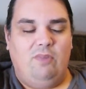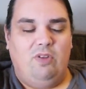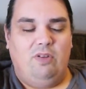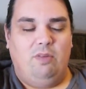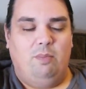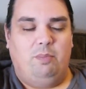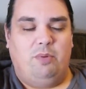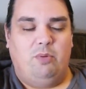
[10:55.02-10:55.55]

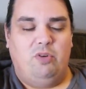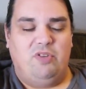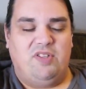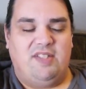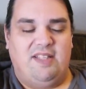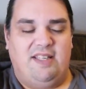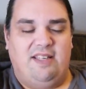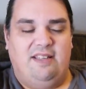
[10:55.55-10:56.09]
But we'll
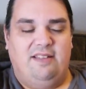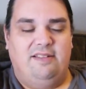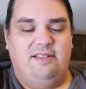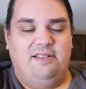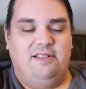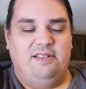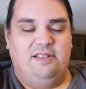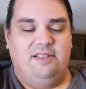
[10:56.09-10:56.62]
see.
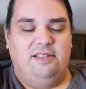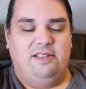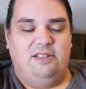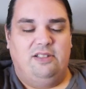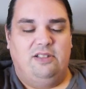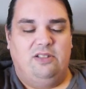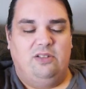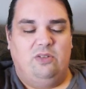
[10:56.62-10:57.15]

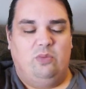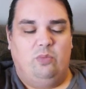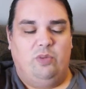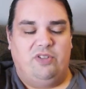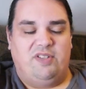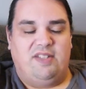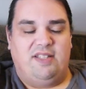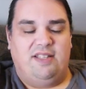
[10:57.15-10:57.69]

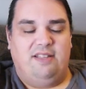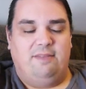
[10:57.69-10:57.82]
We'll see.